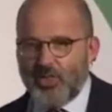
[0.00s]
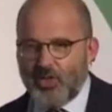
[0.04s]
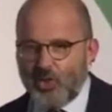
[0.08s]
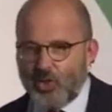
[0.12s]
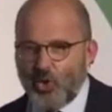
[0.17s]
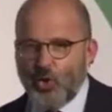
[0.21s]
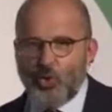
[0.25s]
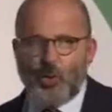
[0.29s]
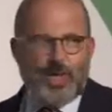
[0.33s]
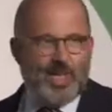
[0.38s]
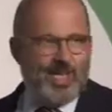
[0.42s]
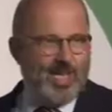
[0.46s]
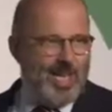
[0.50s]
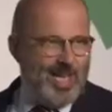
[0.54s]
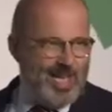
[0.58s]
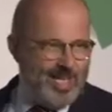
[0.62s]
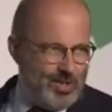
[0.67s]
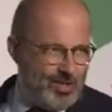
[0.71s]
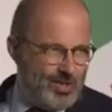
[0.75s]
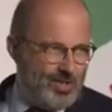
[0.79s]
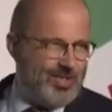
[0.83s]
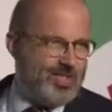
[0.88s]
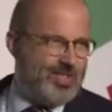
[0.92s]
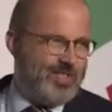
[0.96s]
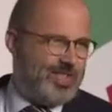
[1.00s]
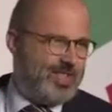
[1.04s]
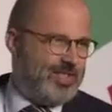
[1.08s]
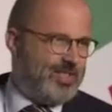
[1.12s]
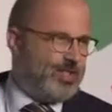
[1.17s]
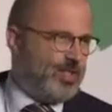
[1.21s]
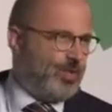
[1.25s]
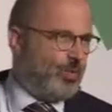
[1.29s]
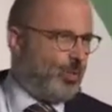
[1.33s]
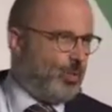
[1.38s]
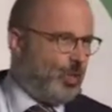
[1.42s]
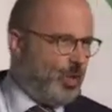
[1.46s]
UN agencies
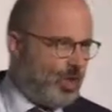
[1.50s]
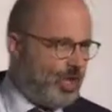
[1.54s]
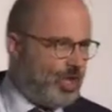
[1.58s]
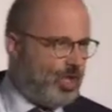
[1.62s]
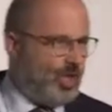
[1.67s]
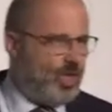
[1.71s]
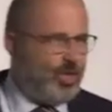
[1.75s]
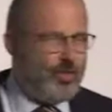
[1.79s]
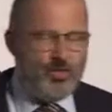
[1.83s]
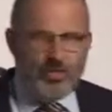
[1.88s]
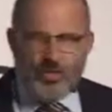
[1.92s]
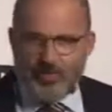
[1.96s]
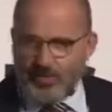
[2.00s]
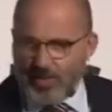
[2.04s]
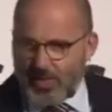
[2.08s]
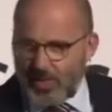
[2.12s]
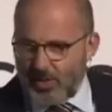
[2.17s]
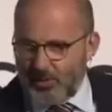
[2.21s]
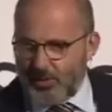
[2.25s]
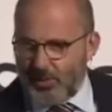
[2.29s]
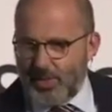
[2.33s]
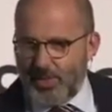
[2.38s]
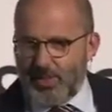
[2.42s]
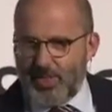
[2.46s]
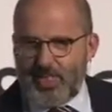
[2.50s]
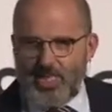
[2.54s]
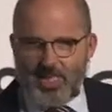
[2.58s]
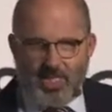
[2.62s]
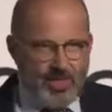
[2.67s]
that work on development,